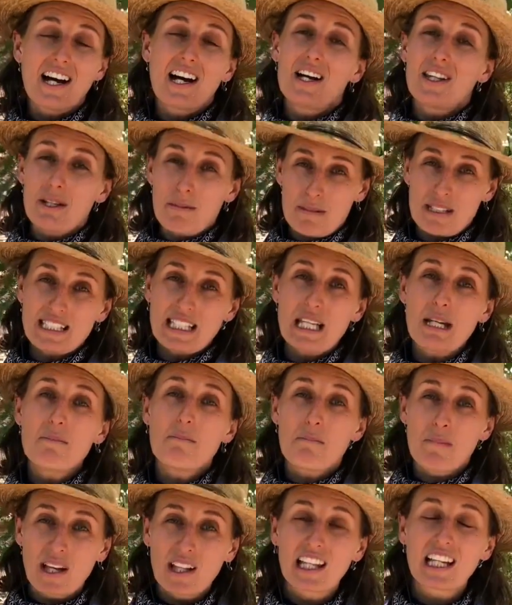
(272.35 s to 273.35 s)
the mesquite
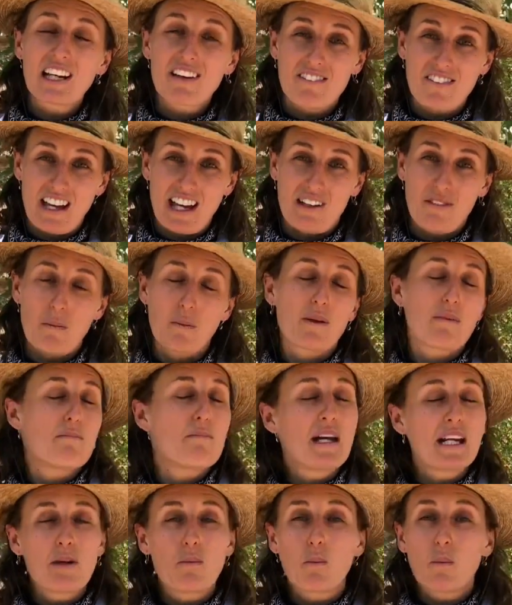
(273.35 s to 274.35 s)
milling event with
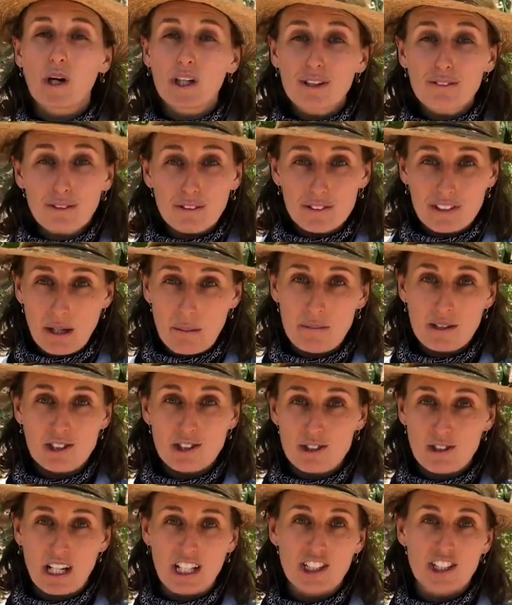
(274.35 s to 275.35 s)
many wonderful
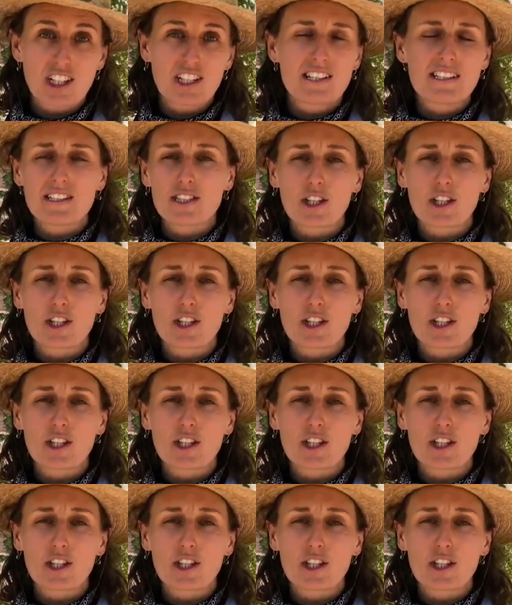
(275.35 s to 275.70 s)
demonstrations.